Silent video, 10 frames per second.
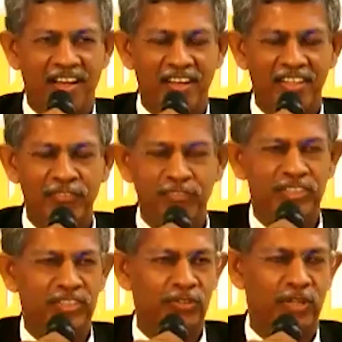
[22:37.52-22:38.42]
in
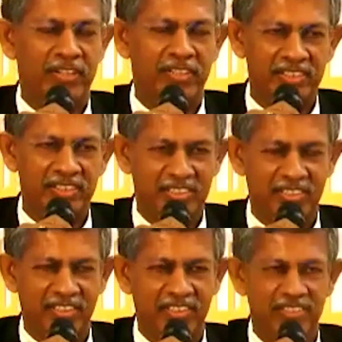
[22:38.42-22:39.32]
which you addressed
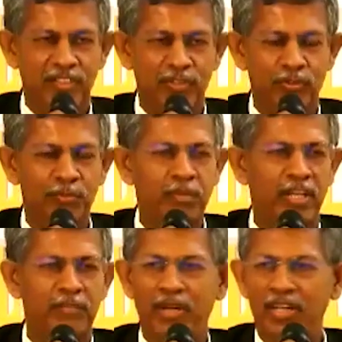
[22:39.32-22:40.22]
the role
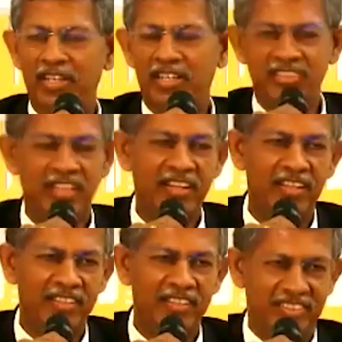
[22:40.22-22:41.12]
played by Khazanah